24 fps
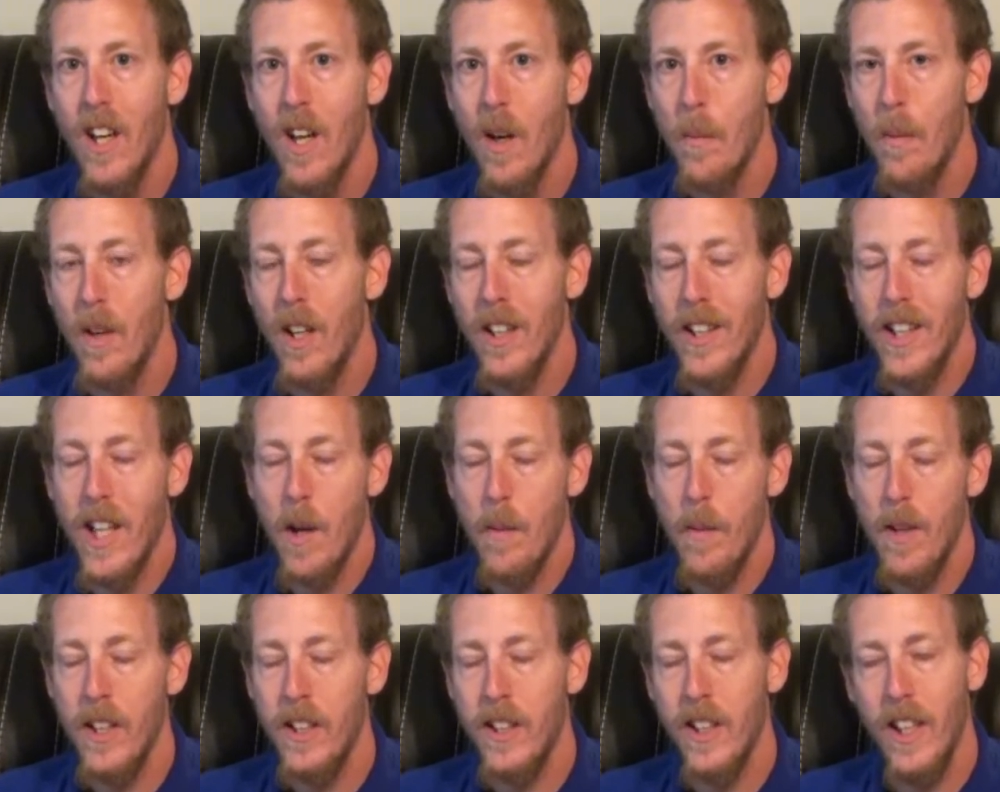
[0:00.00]
But
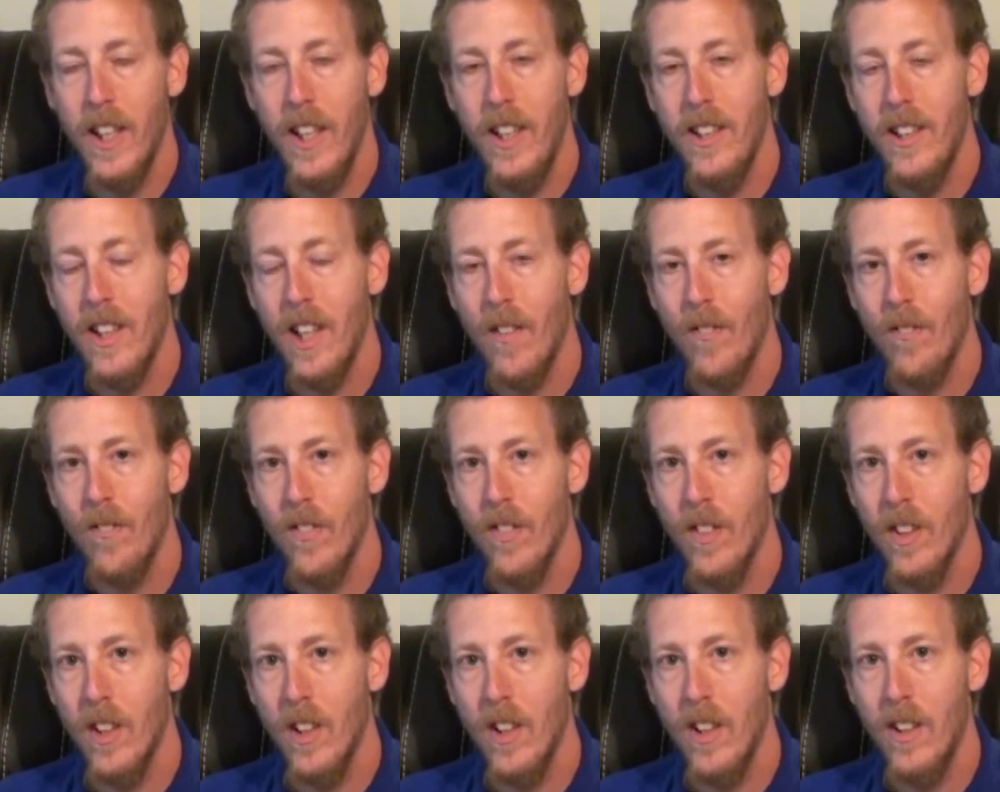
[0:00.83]
that may change. I'm
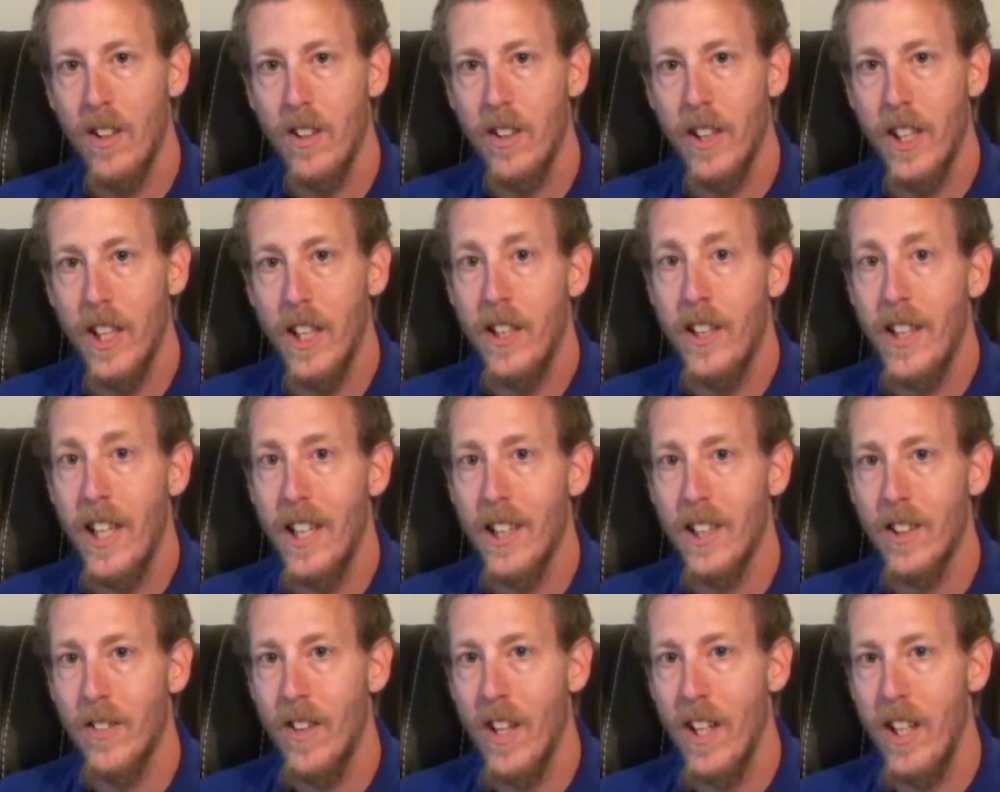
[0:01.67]
going to get a
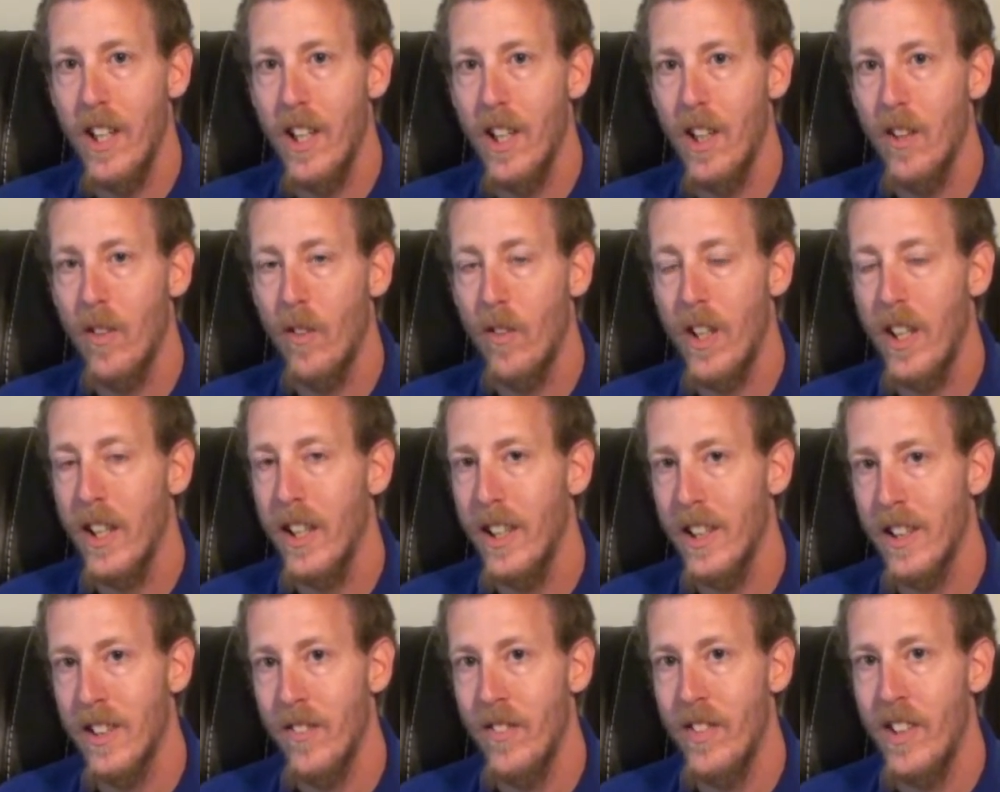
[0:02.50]
chance around here when I
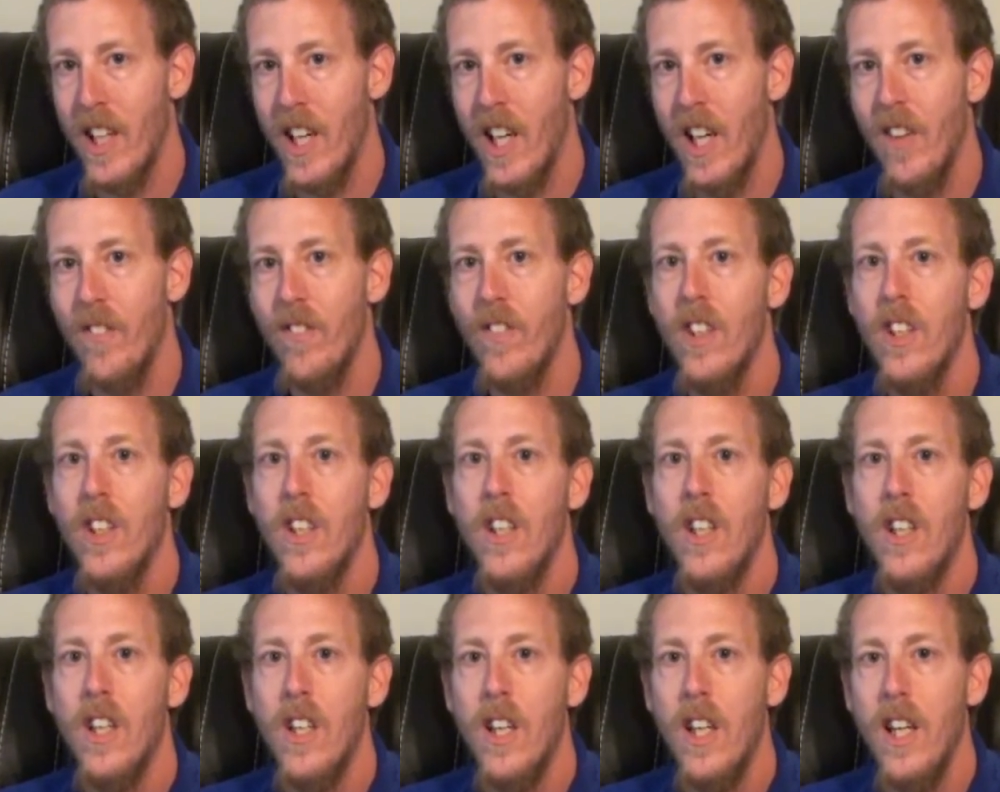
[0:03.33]
get some time
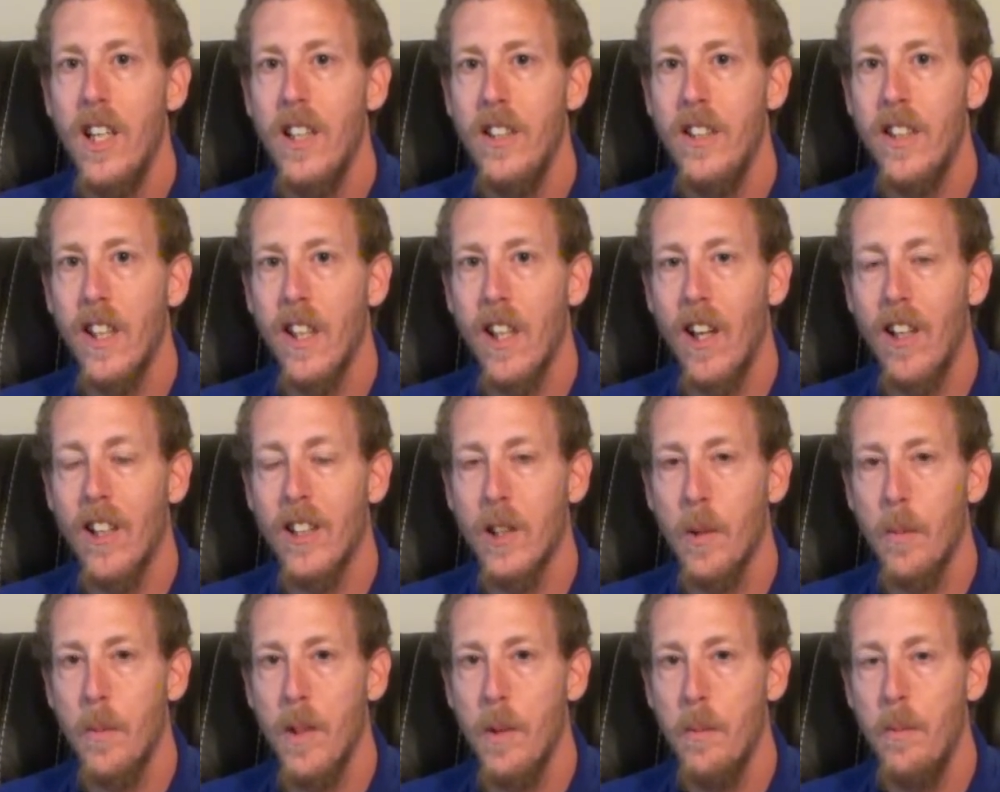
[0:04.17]
and check out
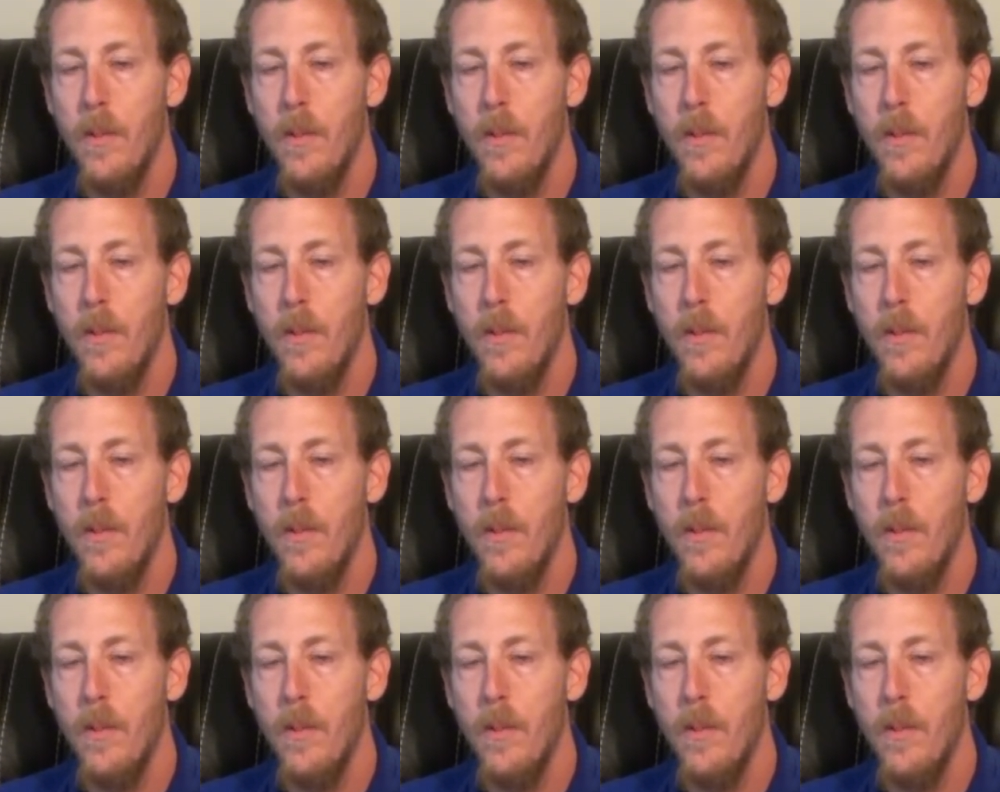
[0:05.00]
some of